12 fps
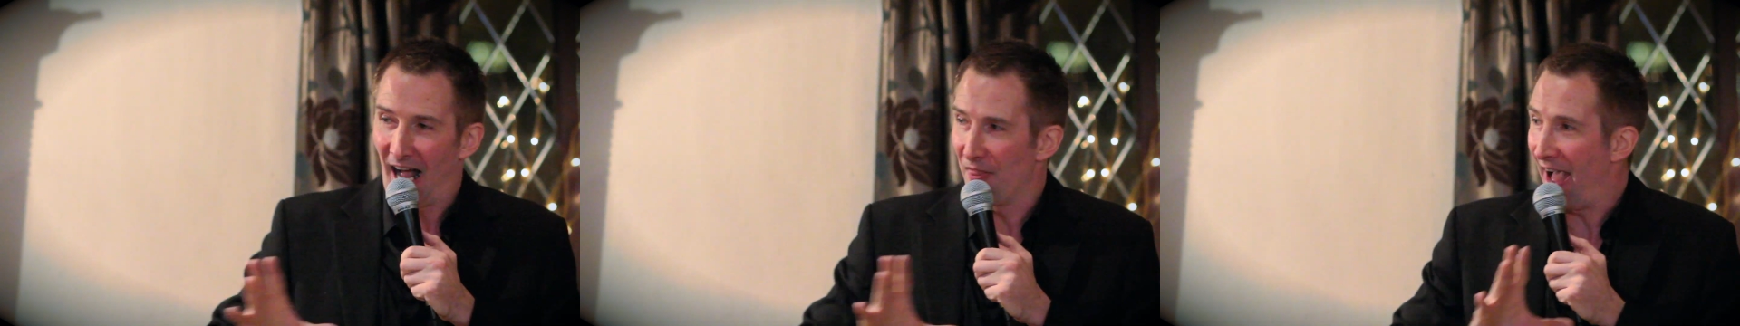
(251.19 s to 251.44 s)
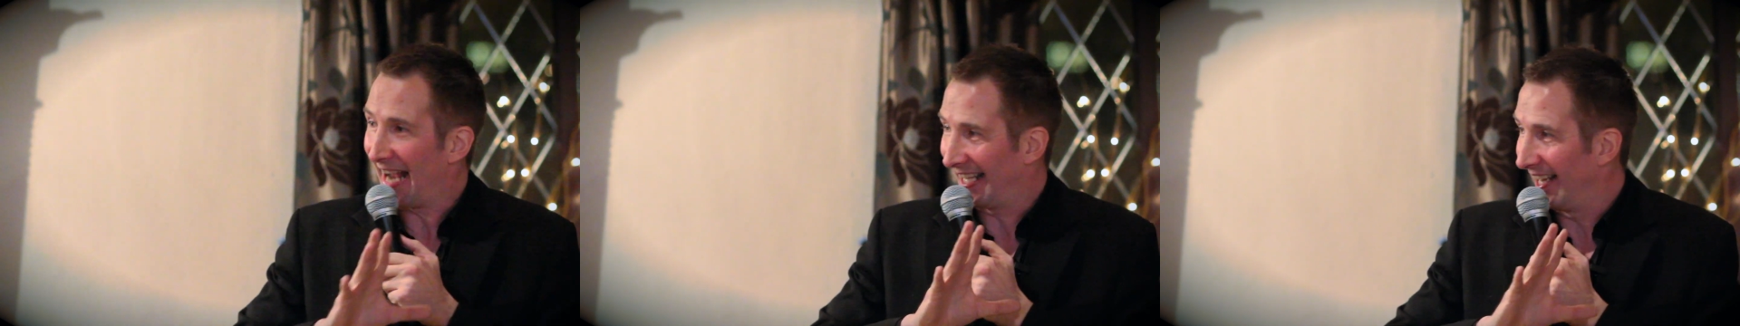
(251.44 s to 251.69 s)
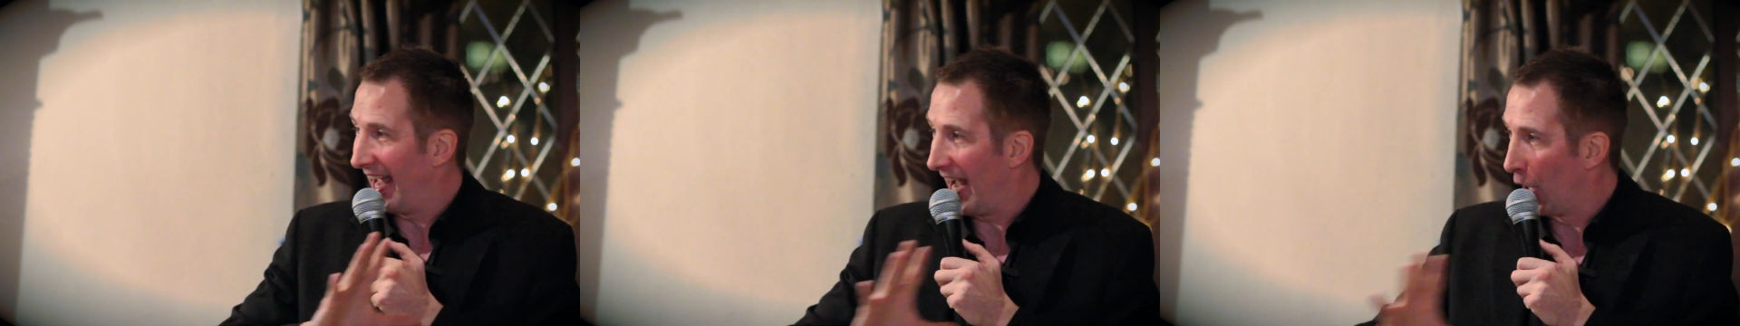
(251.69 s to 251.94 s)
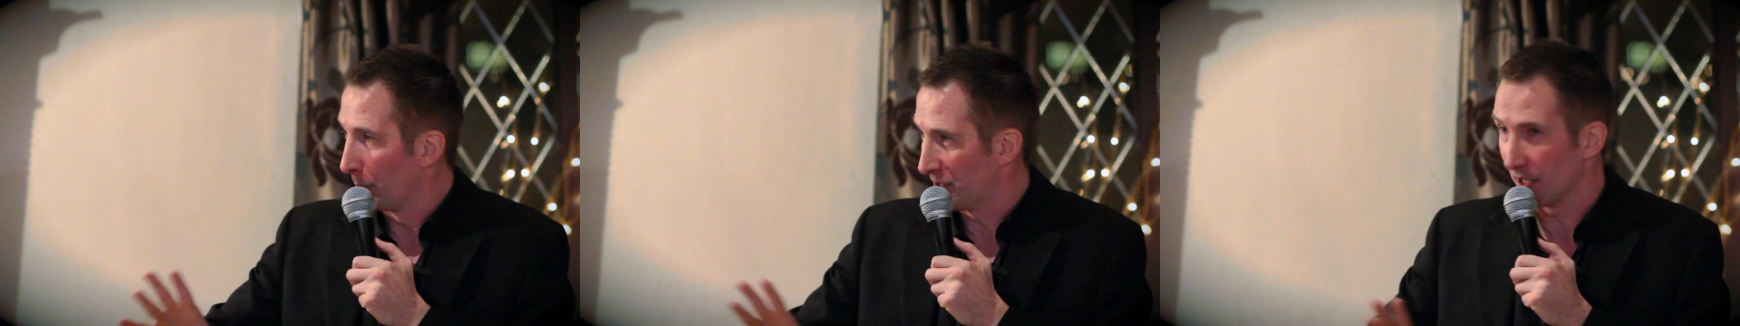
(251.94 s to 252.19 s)
And that kind of
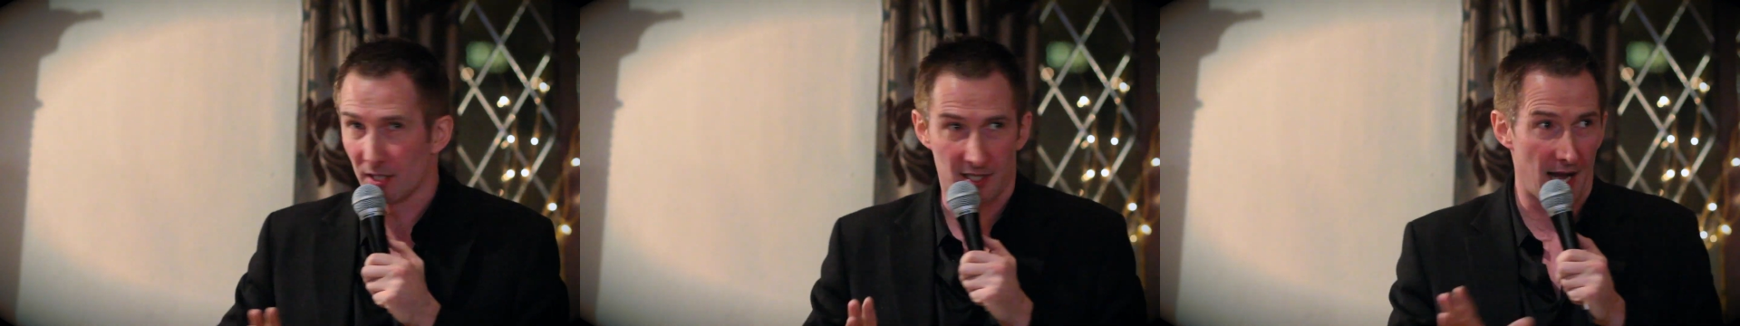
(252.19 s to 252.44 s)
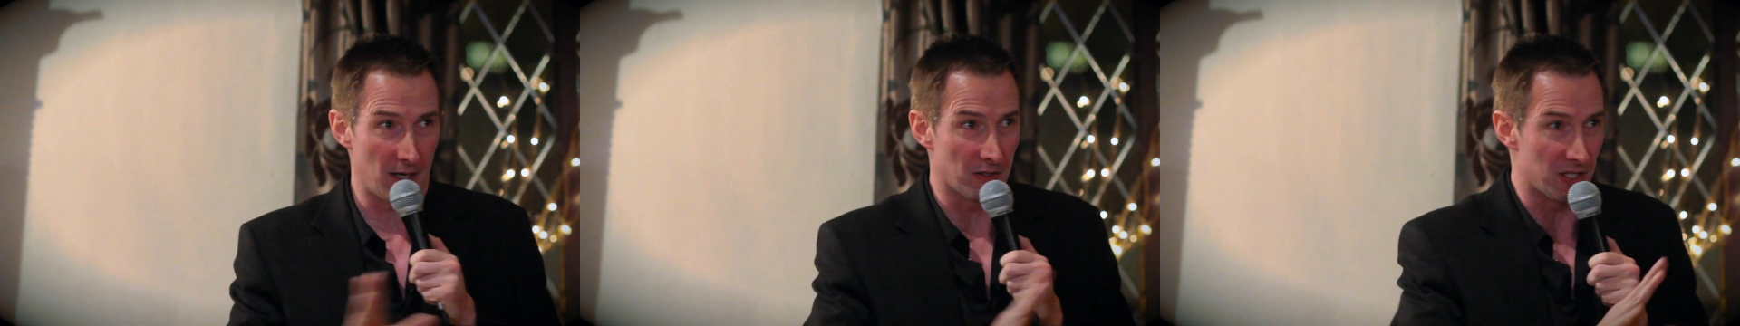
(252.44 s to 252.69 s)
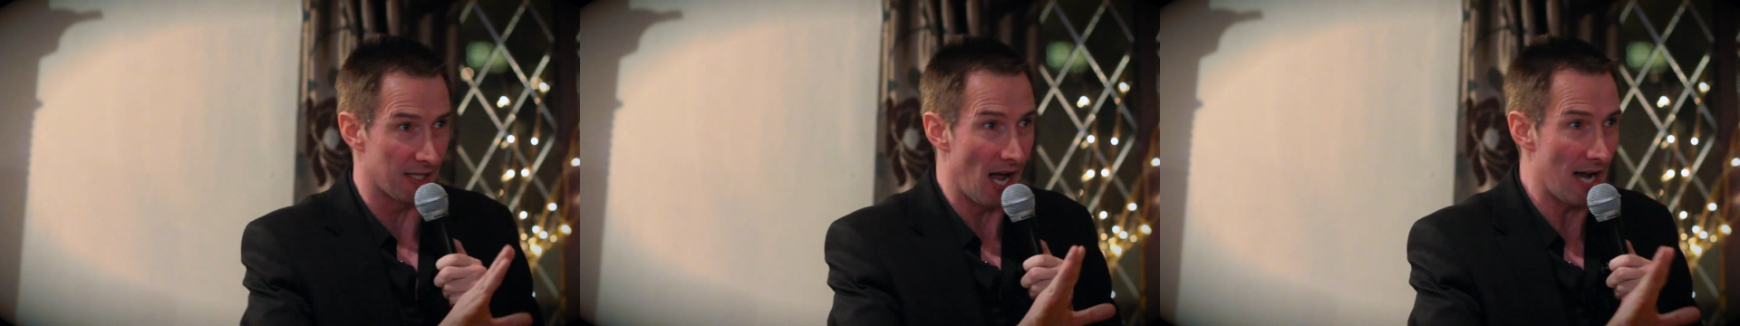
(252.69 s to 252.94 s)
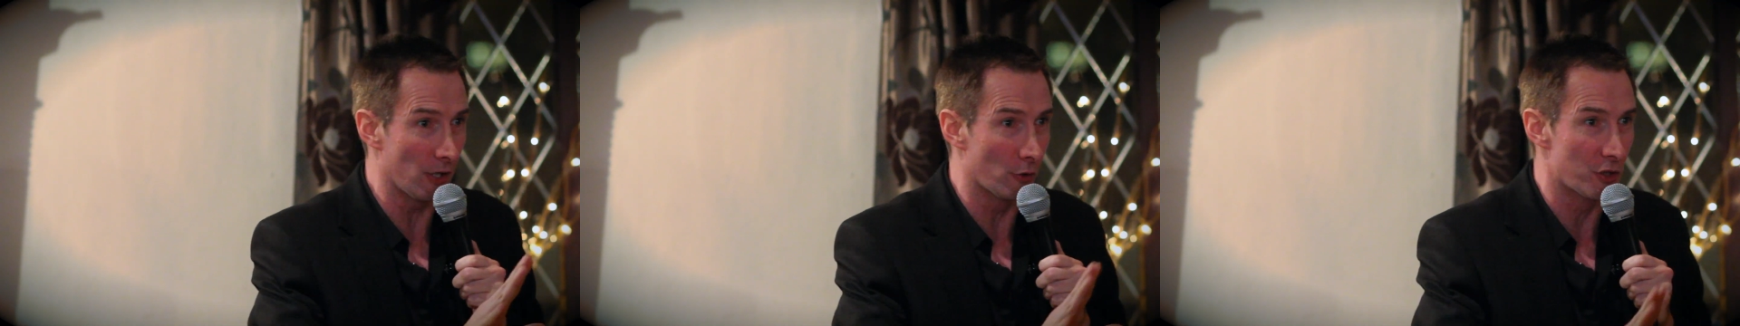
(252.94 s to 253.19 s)
helped in certain
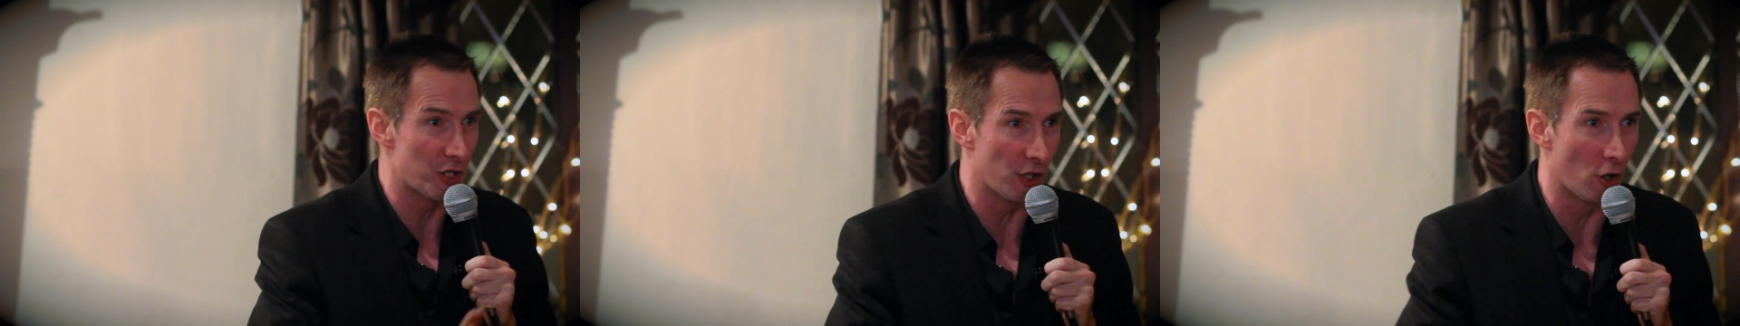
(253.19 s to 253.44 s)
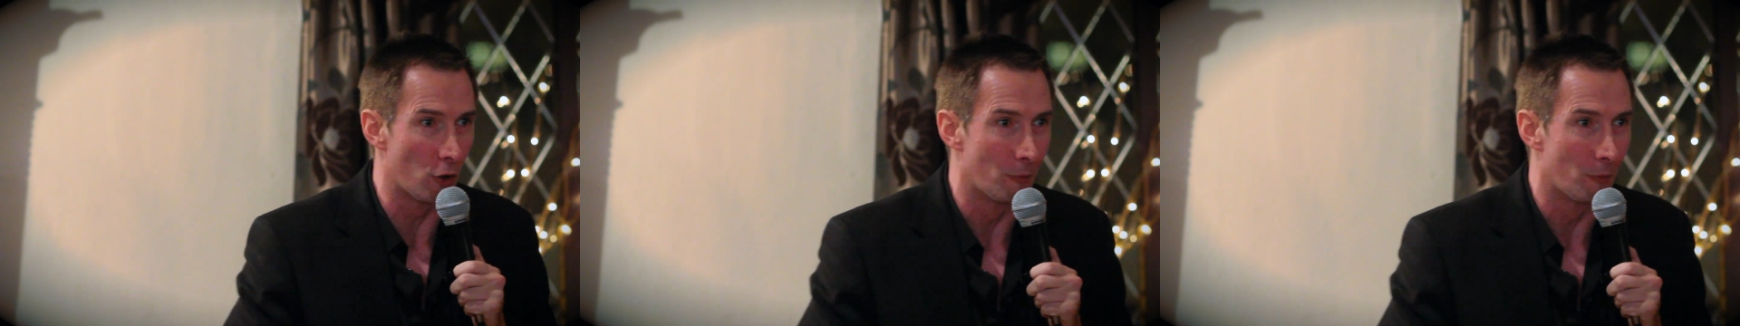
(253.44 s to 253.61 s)
scenarios,